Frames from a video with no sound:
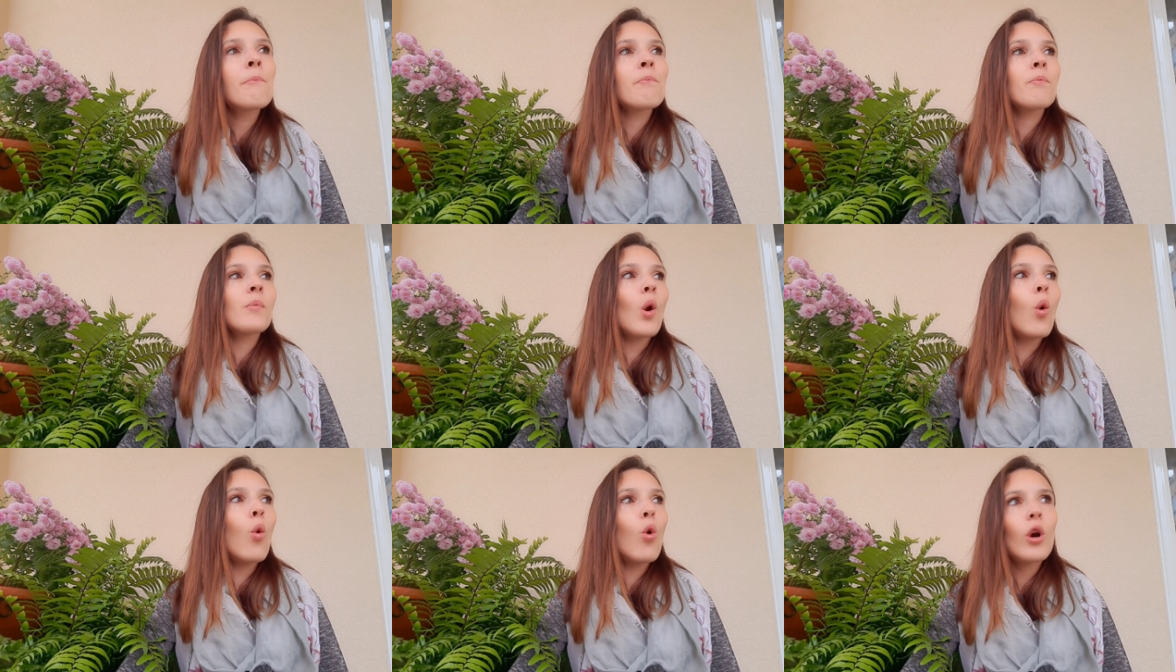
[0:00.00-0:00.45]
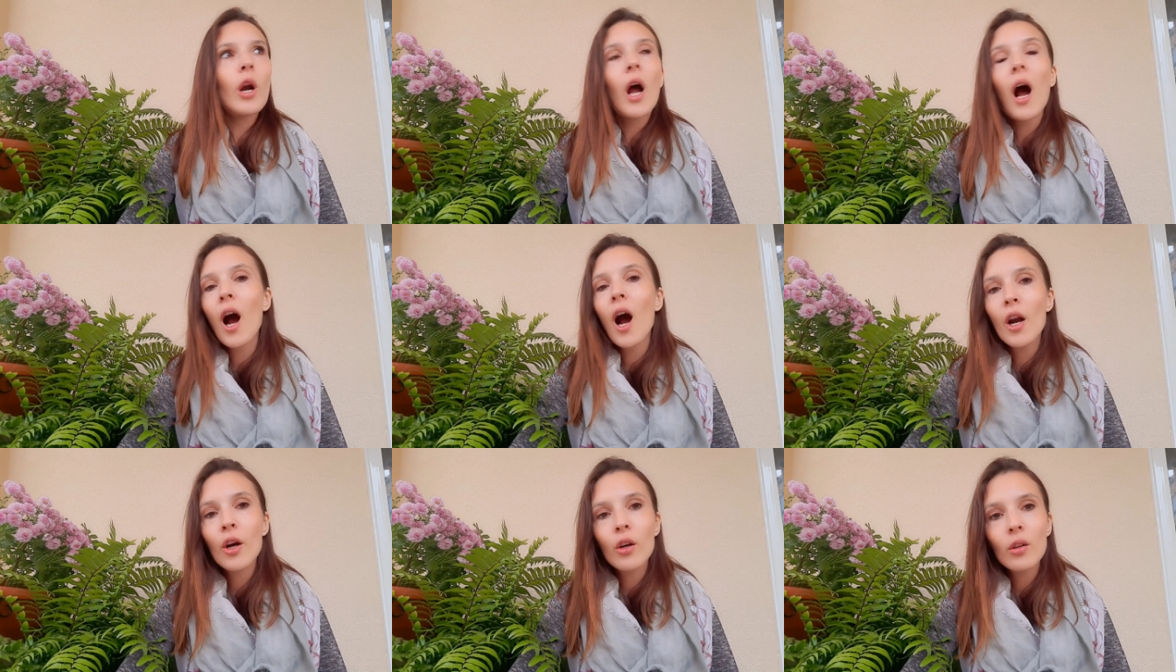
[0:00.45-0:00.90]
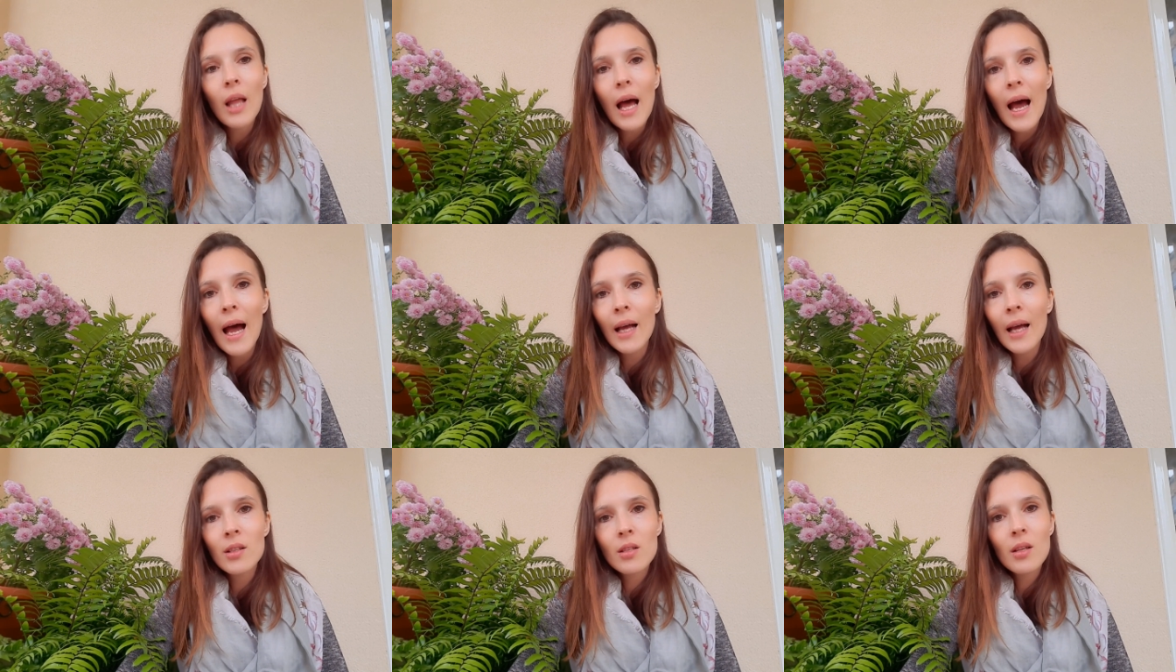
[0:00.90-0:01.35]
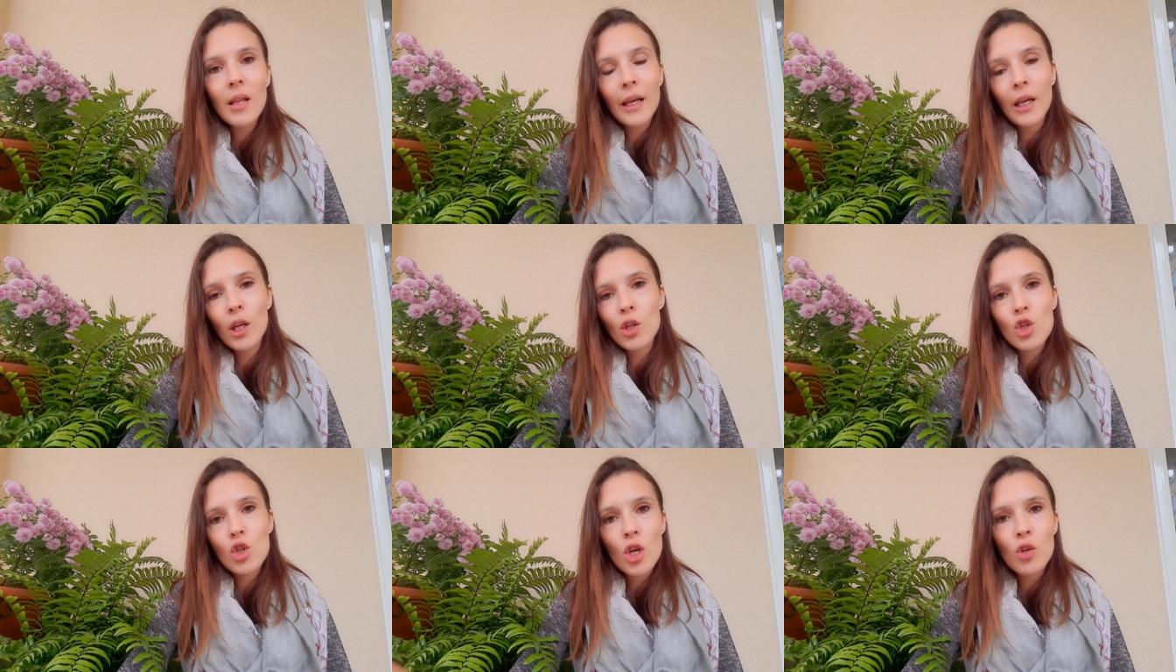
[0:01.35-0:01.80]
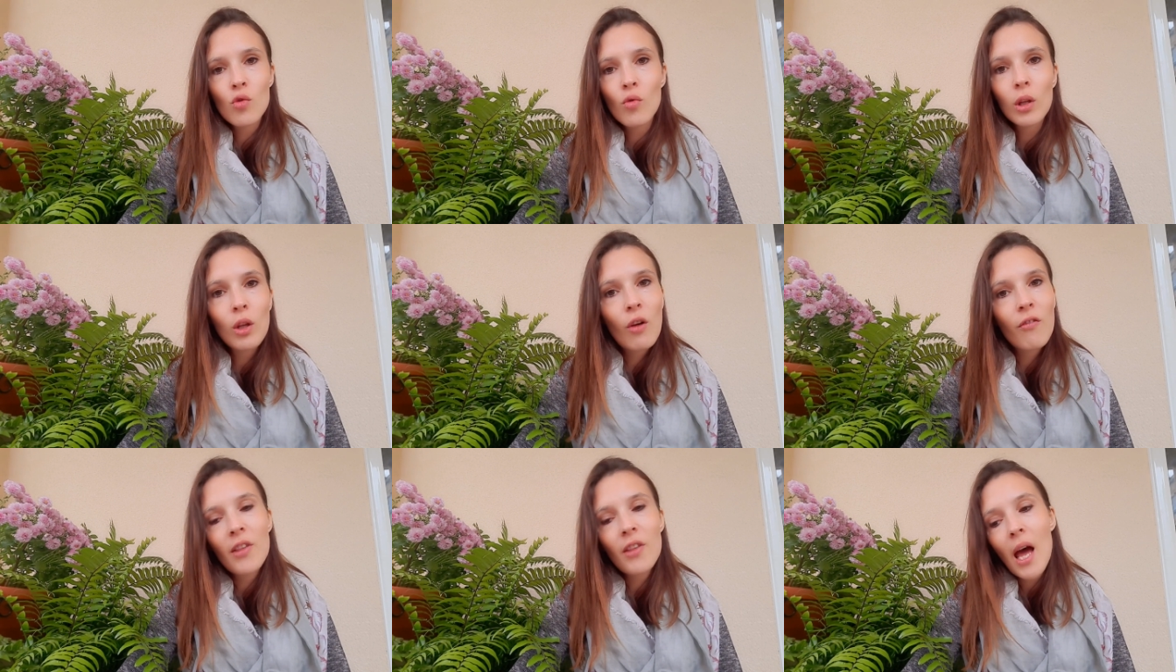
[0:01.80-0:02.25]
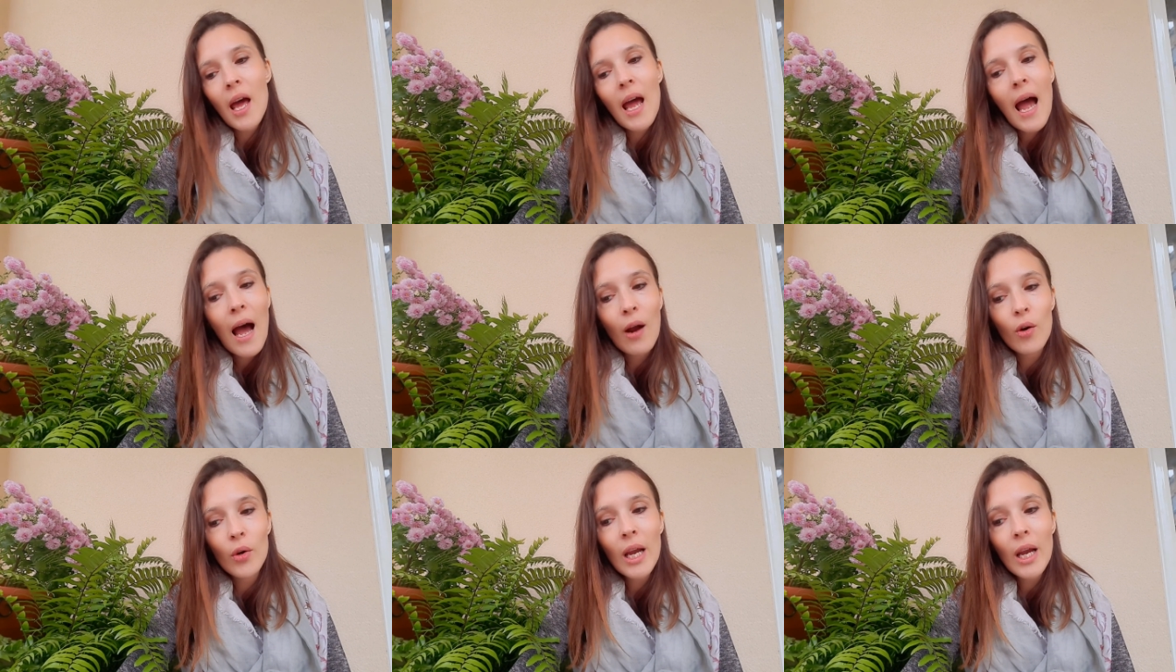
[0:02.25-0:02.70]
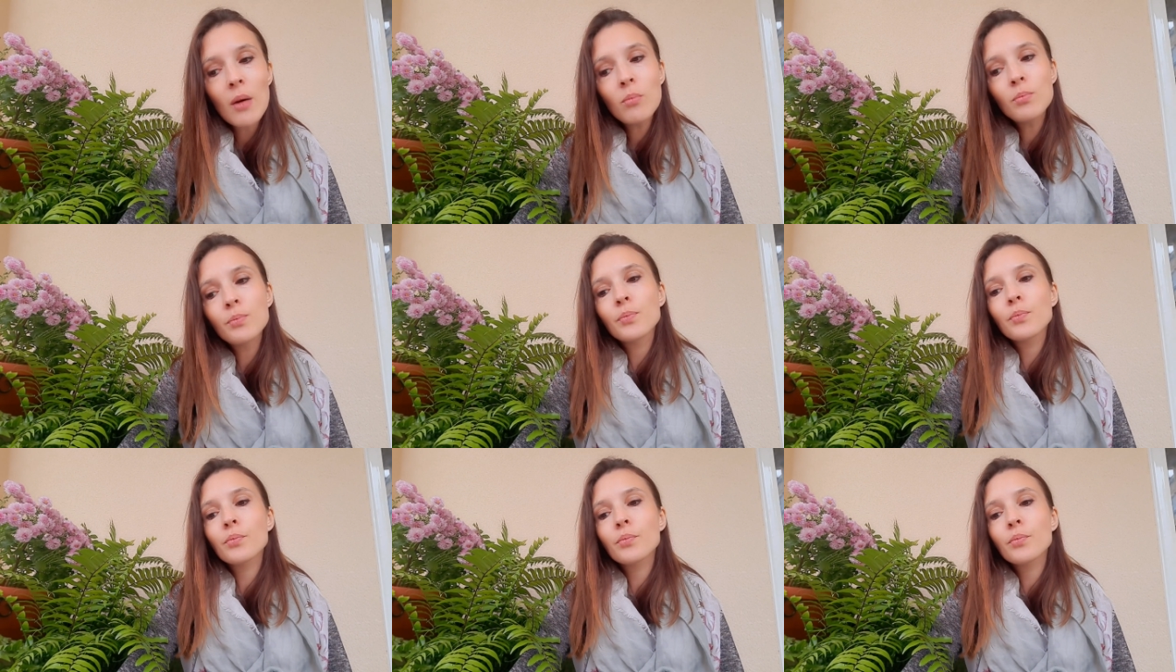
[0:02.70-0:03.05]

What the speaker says: or Ireland, like in general of that area.